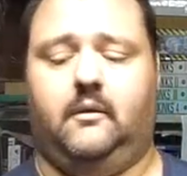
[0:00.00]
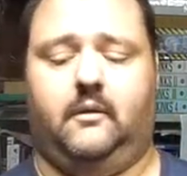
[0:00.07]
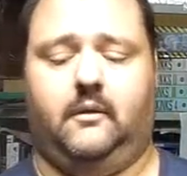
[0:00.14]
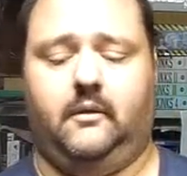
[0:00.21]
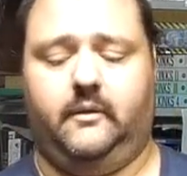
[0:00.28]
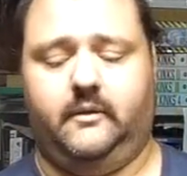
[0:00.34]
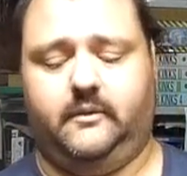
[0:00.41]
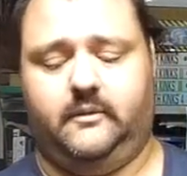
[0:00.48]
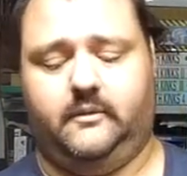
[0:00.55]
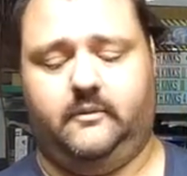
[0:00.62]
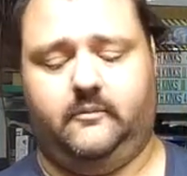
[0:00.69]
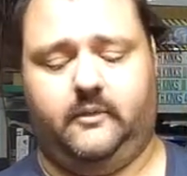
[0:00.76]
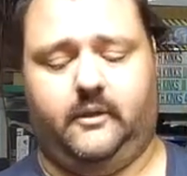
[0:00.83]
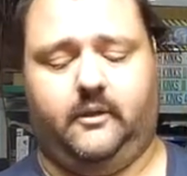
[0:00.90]
This
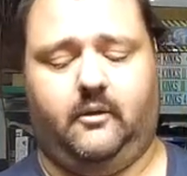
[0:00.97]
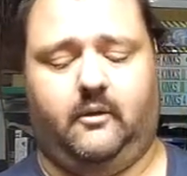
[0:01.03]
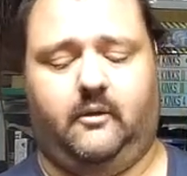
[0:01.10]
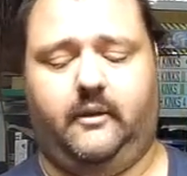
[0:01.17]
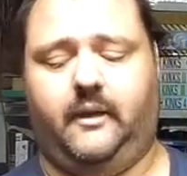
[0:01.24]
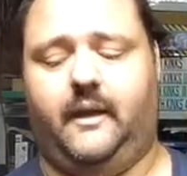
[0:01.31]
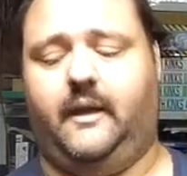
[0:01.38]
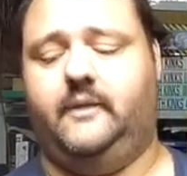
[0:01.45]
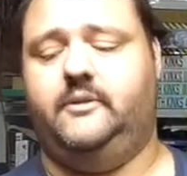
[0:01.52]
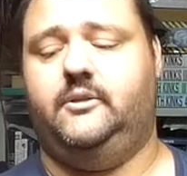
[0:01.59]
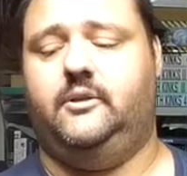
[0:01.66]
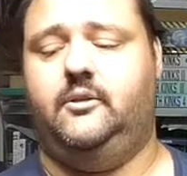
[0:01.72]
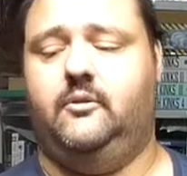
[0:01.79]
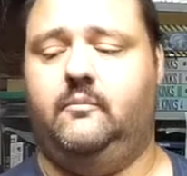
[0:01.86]
is what they call an ice
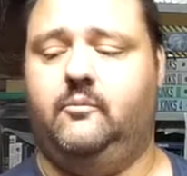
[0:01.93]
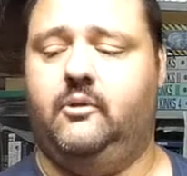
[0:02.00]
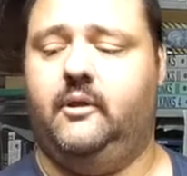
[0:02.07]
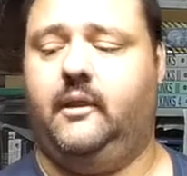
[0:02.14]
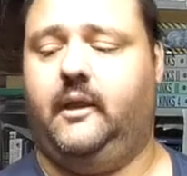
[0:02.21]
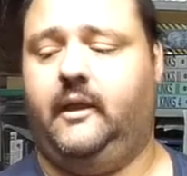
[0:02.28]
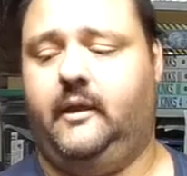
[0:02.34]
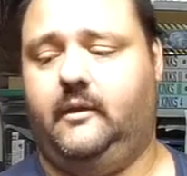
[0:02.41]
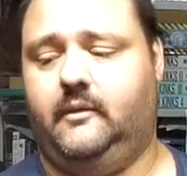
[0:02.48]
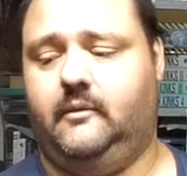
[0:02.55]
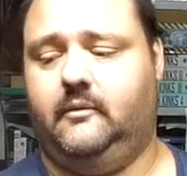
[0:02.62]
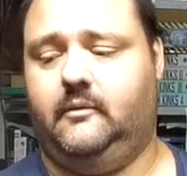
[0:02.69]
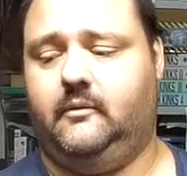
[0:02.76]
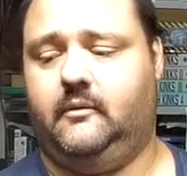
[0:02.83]
cube relay,
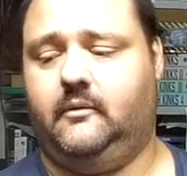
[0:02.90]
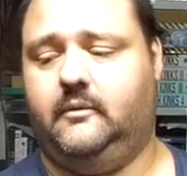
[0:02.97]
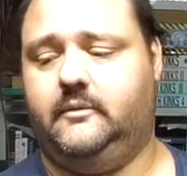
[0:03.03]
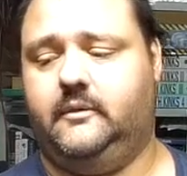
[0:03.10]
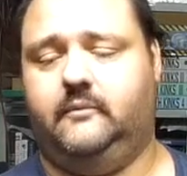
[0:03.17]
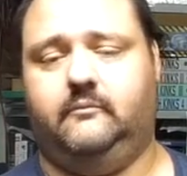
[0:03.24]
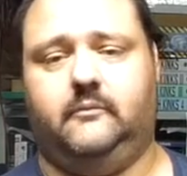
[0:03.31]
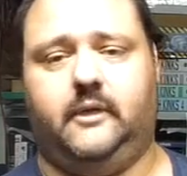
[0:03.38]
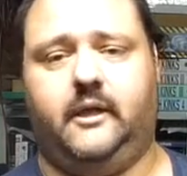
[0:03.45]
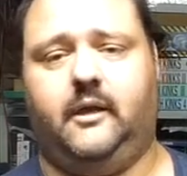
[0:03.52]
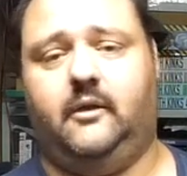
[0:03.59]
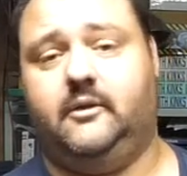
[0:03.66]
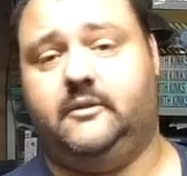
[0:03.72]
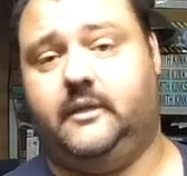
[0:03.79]
because it kind
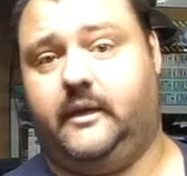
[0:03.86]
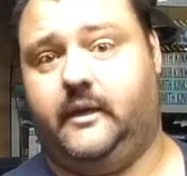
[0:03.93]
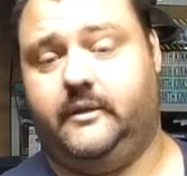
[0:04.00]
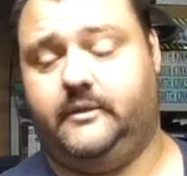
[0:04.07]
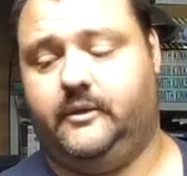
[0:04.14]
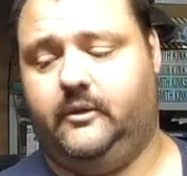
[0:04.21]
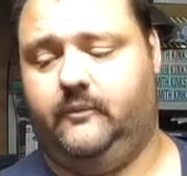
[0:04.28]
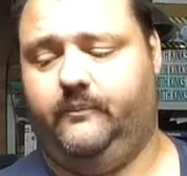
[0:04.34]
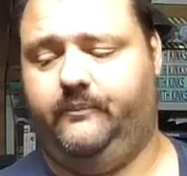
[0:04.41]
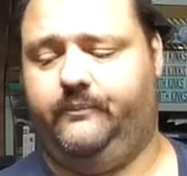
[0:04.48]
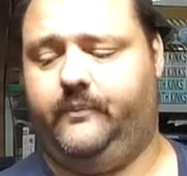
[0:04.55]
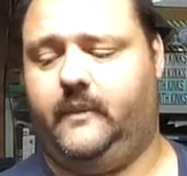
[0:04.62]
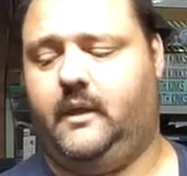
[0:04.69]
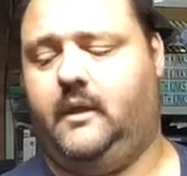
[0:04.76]
of looks like an ice cube.
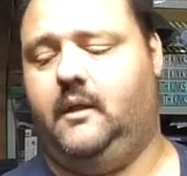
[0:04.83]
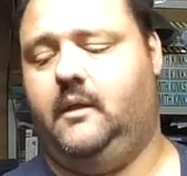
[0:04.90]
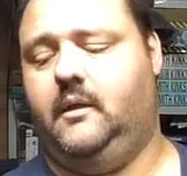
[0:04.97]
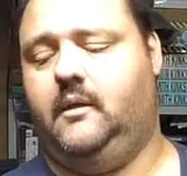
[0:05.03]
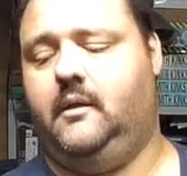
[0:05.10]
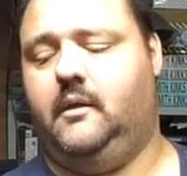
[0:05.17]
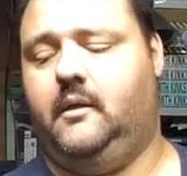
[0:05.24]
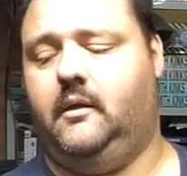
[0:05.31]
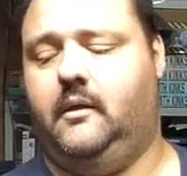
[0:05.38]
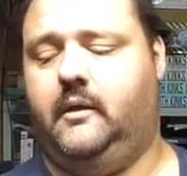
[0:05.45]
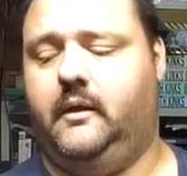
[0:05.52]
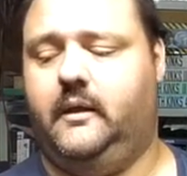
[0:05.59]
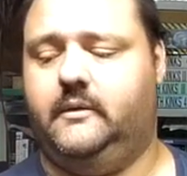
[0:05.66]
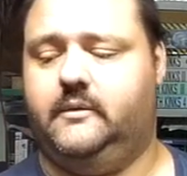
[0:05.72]

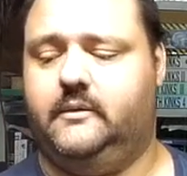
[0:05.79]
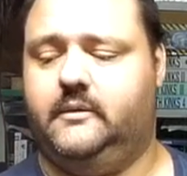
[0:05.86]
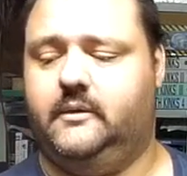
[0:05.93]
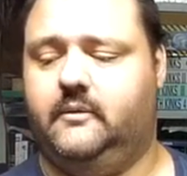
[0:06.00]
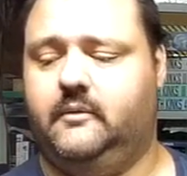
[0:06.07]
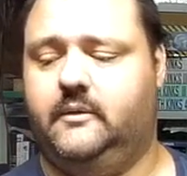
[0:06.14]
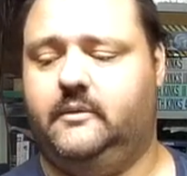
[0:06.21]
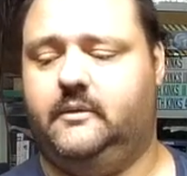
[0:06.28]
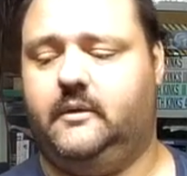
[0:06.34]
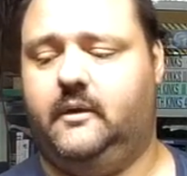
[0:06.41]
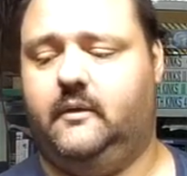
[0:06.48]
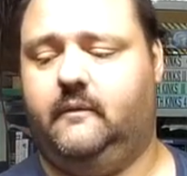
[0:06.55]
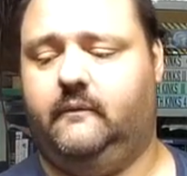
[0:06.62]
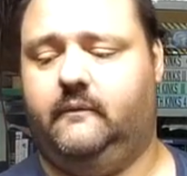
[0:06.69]
It has a series of